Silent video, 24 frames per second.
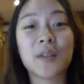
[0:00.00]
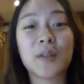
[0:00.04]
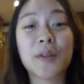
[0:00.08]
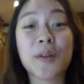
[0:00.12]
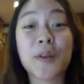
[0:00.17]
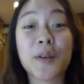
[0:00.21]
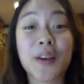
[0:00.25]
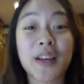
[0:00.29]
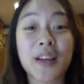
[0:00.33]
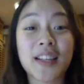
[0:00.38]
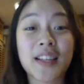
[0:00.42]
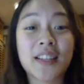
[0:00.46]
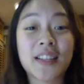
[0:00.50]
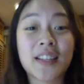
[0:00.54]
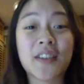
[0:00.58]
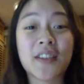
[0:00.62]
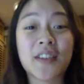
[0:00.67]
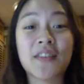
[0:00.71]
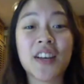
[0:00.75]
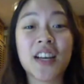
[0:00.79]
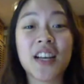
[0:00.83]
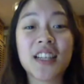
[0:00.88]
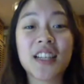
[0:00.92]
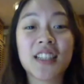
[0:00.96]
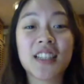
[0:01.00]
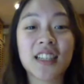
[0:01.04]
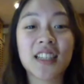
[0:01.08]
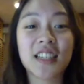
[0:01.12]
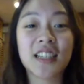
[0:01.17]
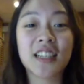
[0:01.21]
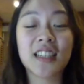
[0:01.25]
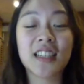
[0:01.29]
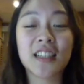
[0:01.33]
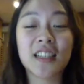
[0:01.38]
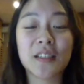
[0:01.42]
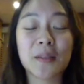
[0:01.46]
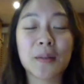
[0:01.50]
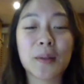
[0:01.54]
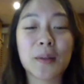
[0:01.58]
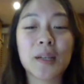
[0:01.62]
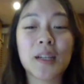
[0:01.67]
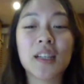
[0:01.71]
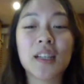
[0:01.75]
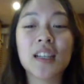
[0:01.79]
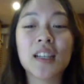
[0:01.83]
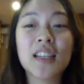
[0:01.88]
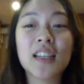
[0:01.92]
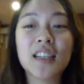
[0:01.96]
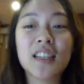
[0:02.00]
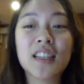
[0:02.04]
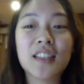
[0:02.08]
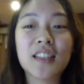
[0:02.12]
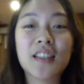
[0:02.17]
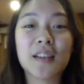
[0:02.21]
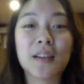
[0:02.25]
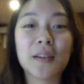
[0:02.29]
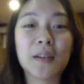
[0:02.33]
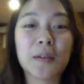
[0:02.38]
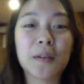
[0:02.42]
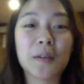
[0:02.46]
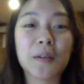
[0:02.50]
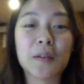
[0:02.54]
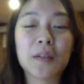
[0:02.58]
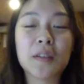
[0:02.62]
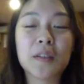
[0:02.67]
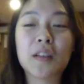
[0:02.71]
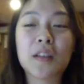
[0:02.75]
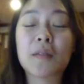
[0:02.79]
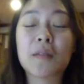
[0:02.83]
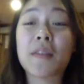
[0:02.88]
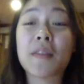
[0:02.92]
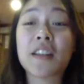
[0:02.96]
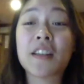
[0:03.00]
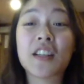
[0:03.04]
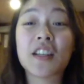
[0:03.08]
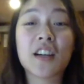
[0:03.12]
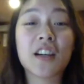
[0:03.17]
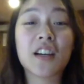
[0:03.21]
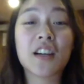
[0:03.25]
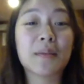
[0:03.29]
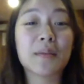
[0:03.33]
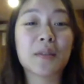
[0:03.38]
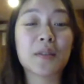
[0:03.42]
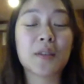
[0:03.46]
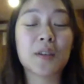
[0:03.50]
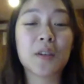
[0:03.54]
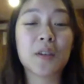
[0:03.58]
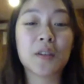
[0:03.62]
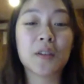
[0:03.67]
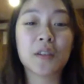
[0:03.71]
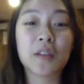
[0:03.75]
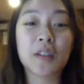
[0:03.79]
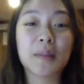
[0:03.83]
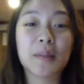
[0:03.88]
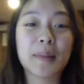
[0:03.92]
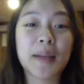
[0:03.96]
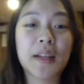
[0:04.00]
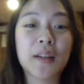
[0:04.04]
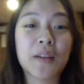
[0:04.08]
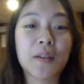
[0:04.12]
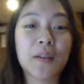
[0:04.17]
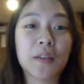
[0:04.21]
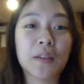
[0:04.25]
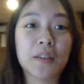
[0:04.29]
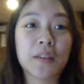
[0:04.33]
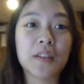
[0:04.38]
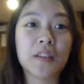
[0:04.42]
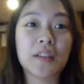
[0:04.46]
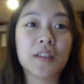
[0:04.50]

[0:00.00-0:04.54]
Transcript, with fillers: US universities as well. So some of the times were also spent on